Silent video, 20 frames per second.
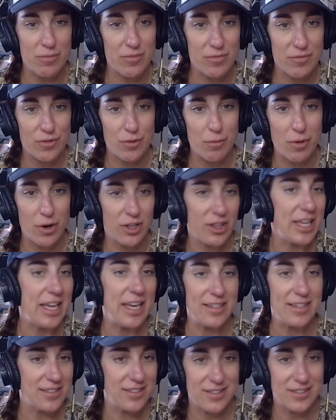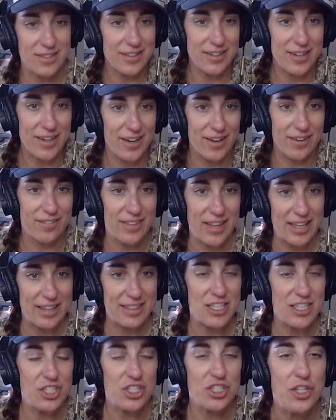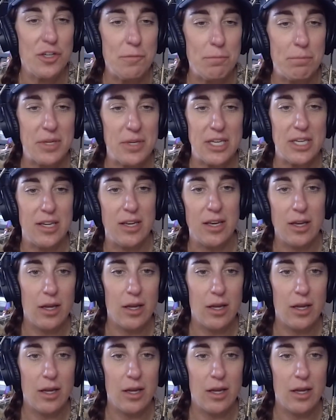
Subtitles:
our lakes? Like, these shouldn't be.